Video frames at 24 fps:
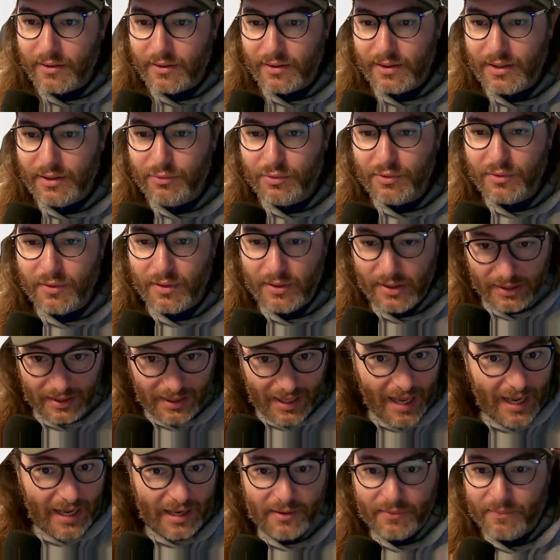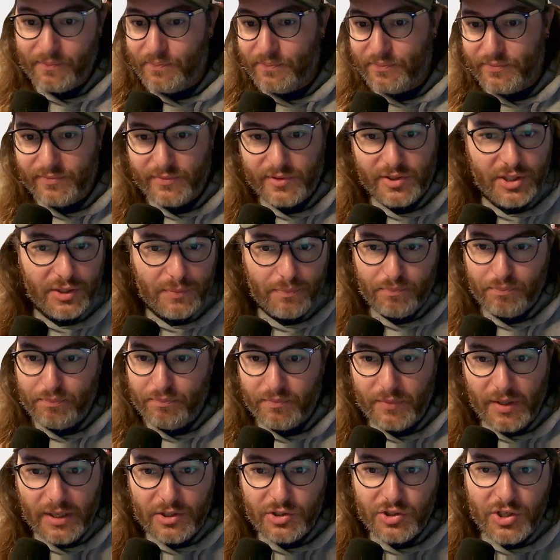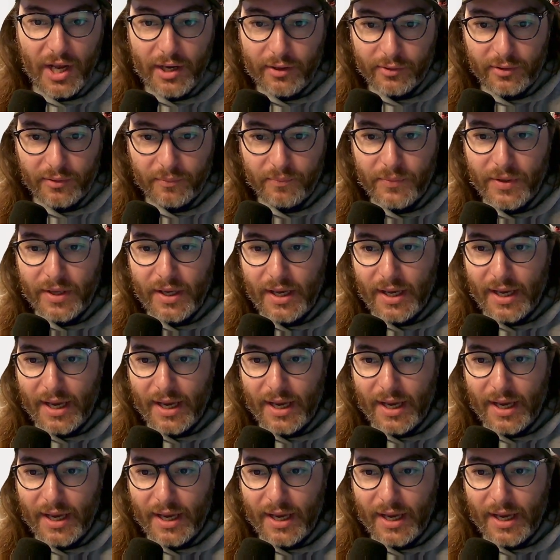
even like just in general.